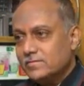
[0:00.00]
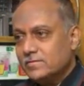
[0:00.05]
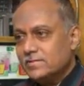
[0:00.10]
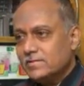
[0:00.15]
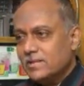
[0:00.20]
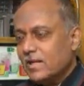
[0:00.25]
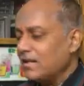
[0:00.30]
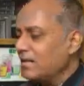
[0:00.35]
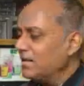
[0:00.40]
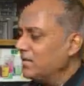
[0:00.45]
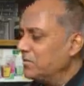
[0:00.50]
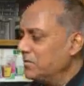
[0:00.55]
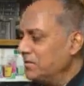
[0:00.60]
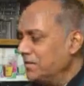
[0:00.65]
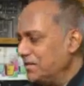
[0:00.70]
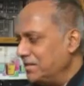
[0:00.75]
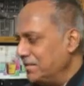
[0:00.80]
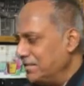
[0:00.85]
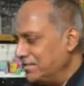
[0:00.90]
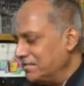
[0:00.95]
Started
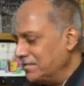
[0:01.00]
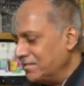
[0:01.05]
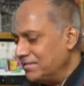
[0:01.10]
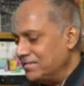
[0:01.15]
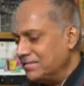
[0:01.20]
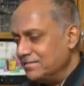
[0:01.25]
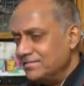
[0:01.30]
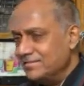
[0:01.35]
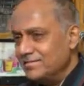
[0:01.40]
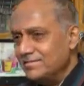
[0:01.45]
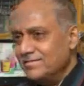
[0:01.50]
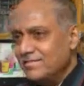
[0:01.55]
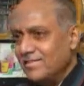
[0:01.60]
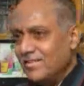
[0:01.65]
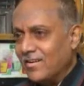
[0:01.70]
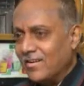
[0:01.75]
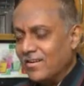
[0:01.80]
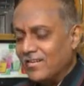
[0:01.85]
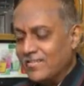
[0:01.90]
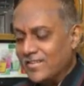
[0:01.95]
doing Kirtan,
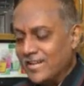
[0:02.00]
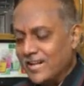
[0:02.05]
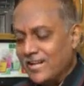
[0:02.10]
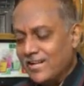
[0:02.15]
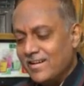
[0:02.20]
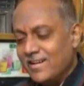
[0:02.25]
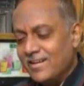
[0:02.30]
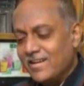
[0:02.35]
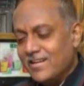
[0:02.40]
all of that.